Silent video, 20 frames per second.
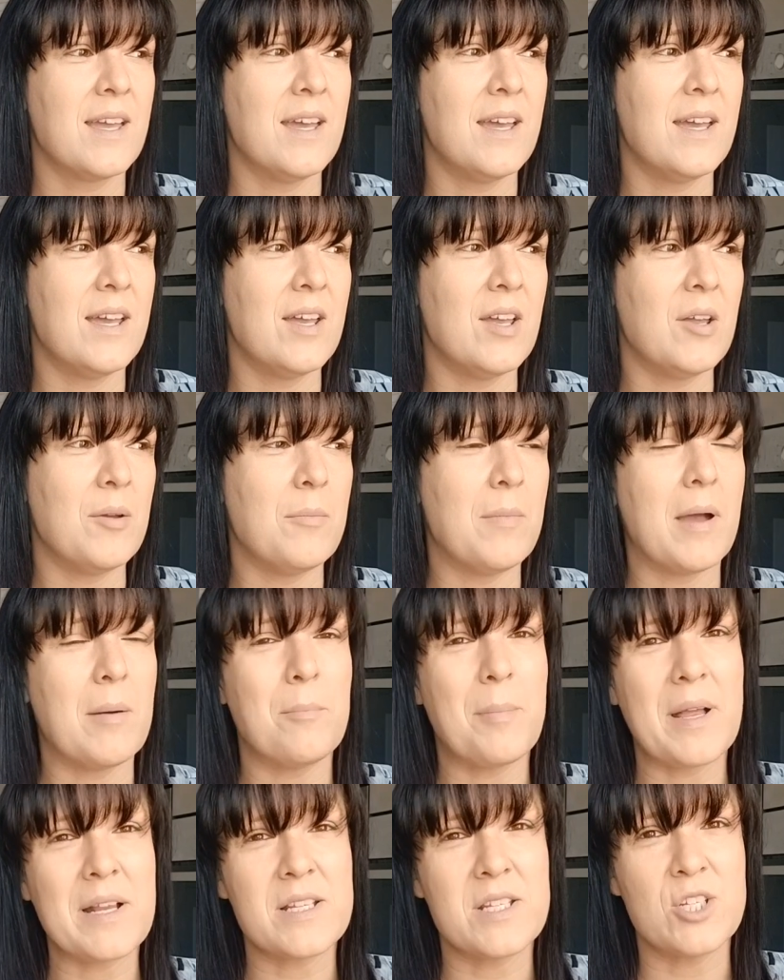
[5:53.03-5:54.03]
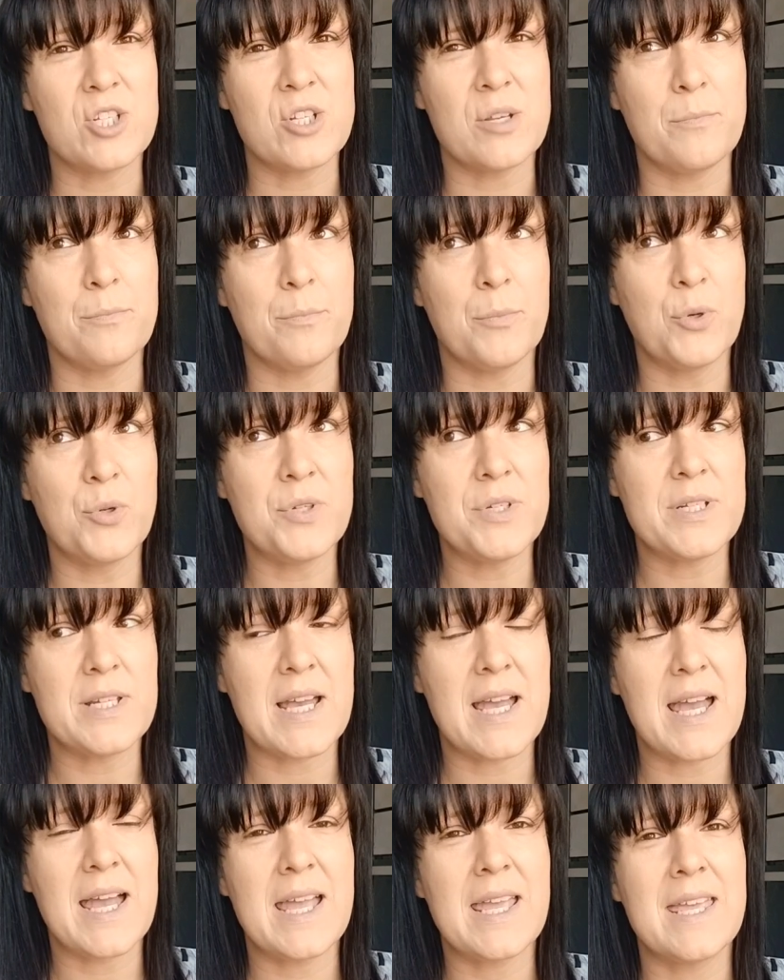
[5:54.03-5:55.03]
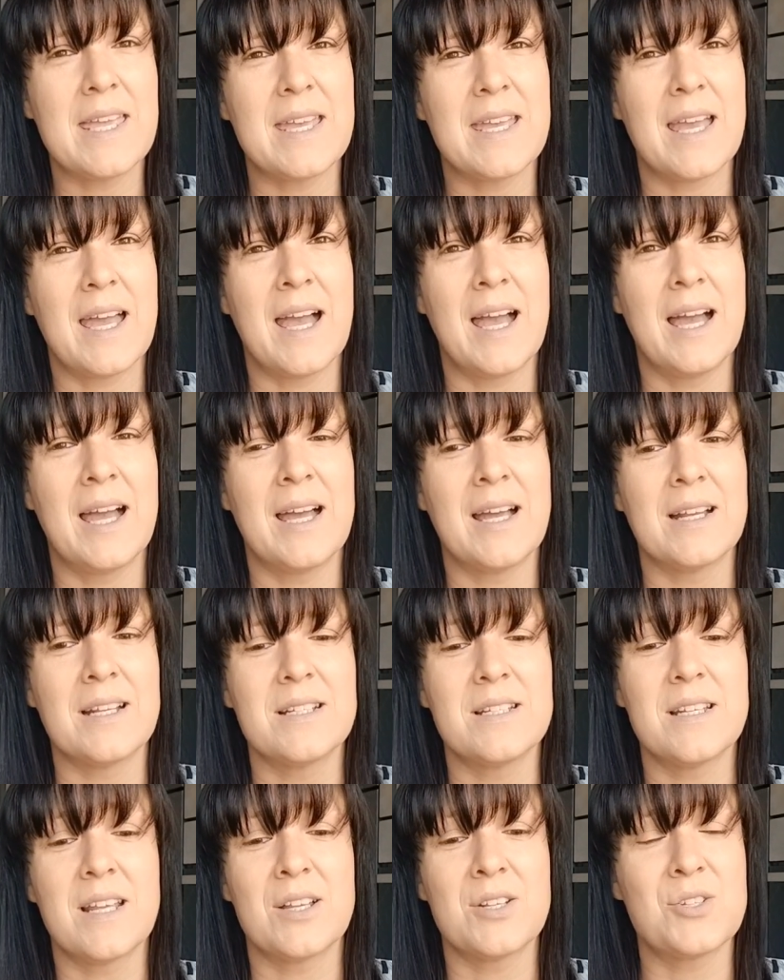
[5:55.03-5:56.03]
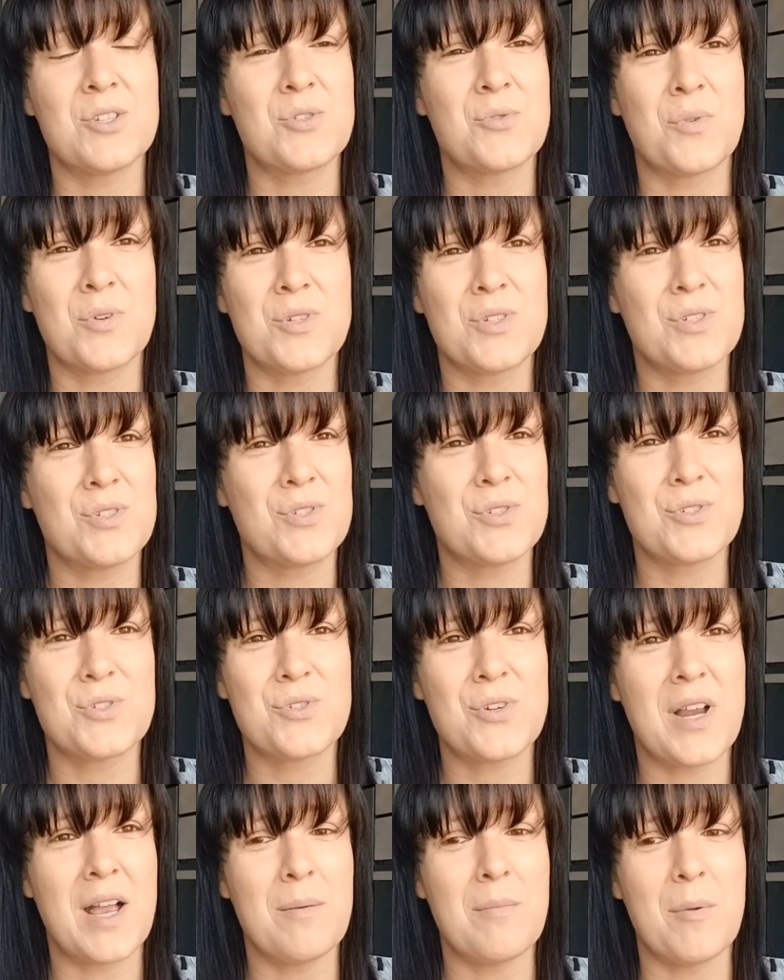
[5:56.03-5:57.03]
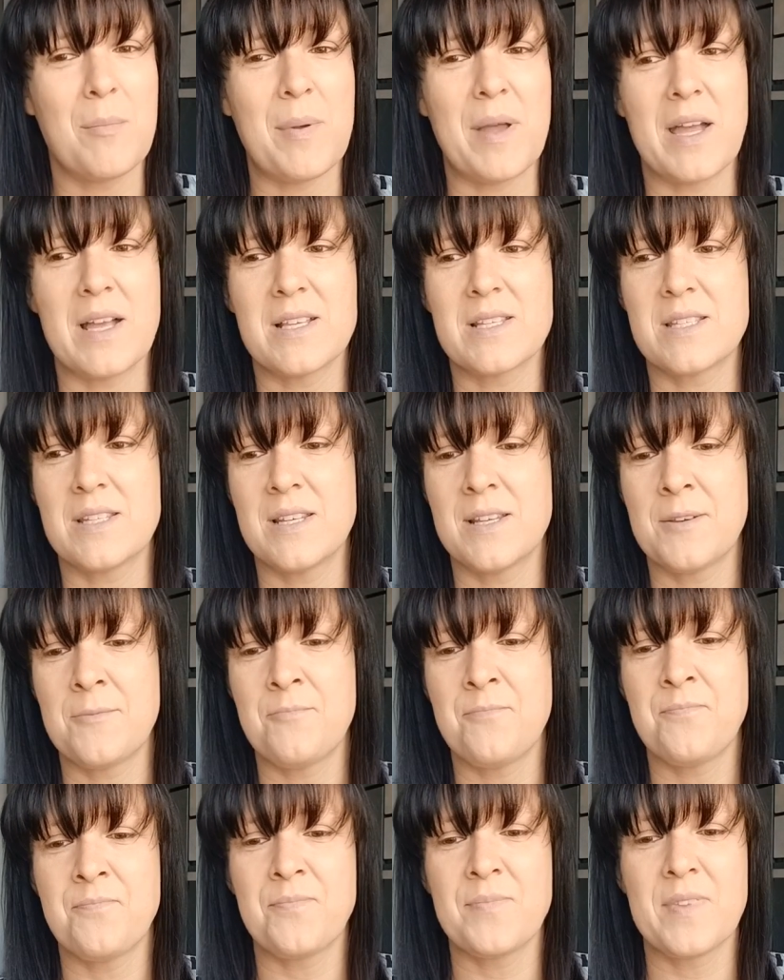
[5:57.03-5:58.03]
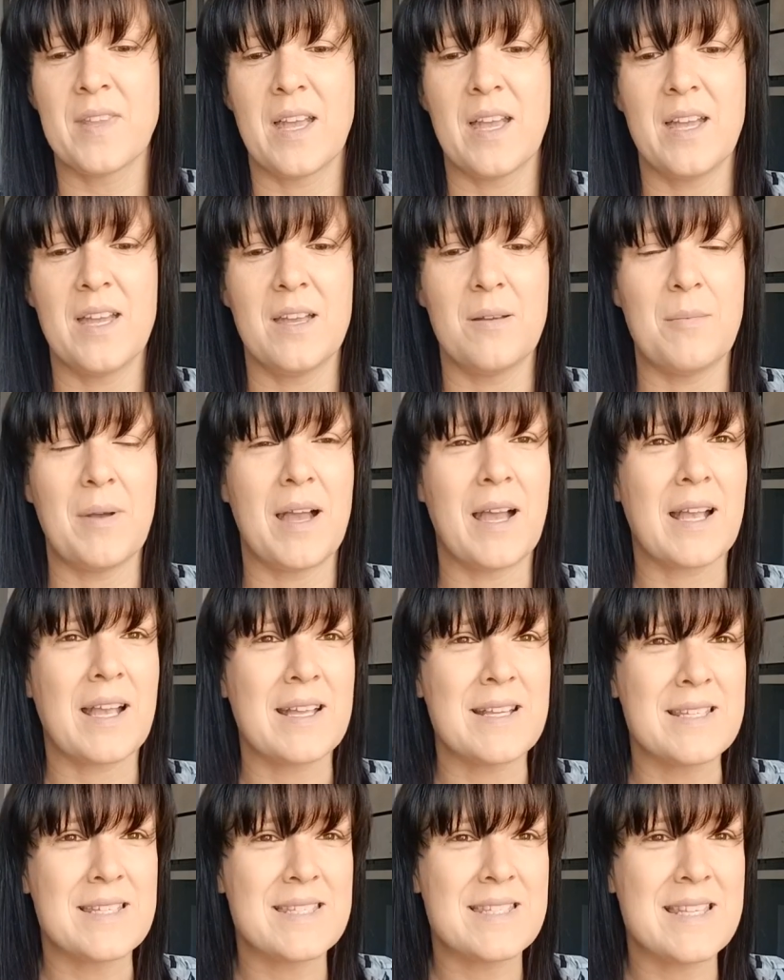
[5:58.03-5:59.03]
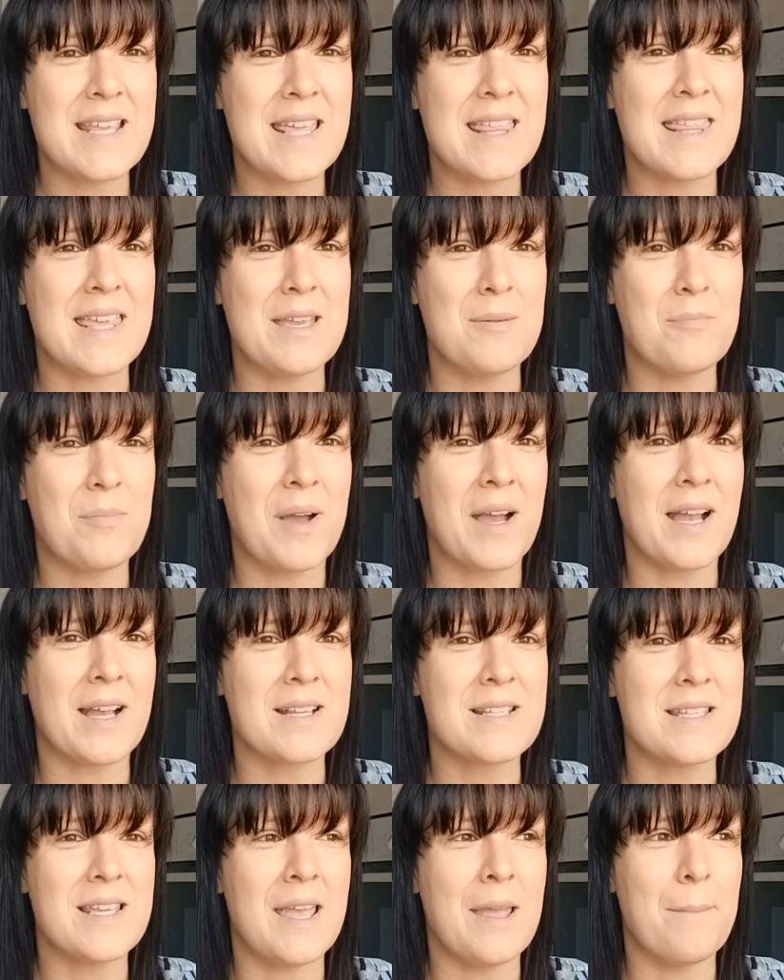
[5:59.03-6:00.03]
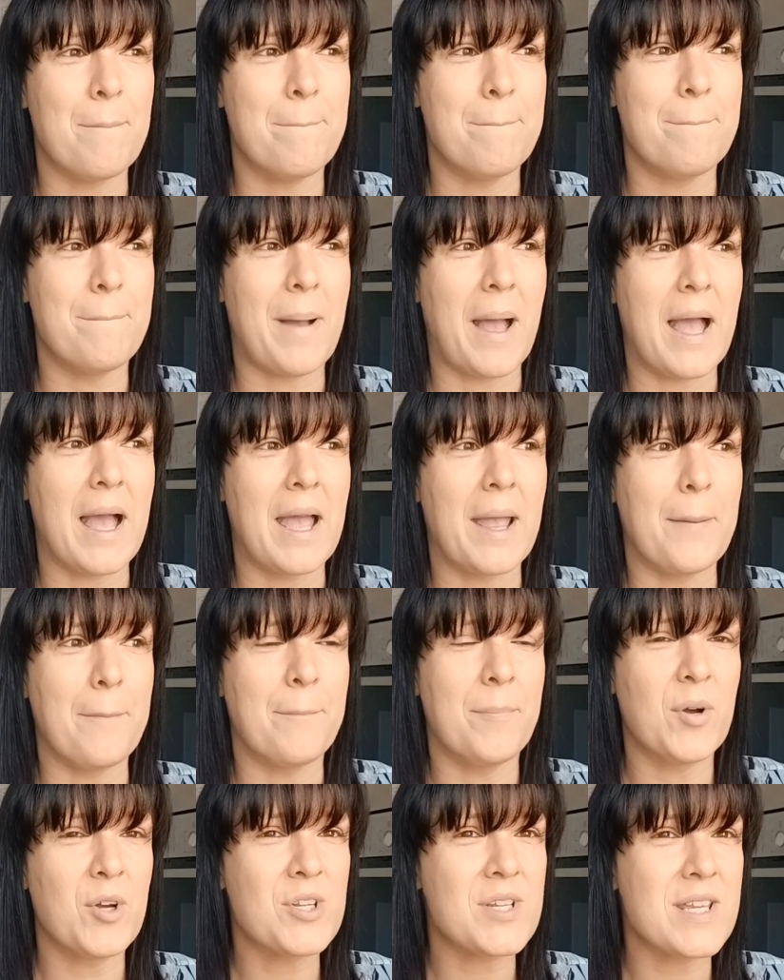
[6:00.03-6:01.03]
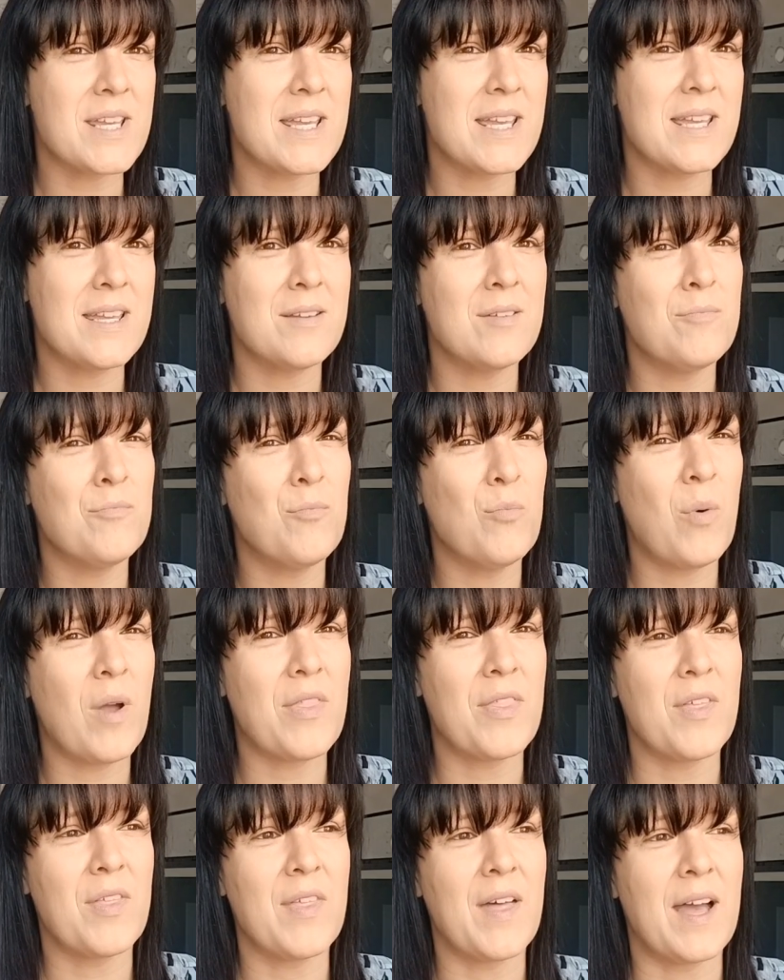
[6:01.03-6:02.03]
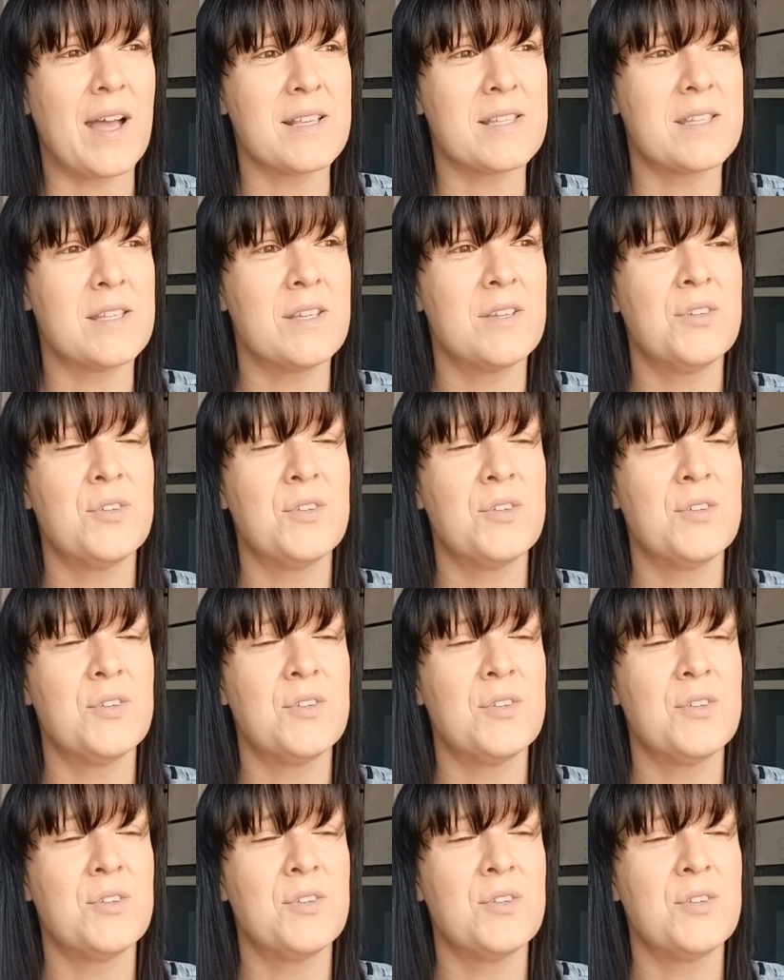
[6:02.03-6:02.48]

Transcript: I'm back to gym Monday and I just want to just try my best. I can see the impact in my body, whether that's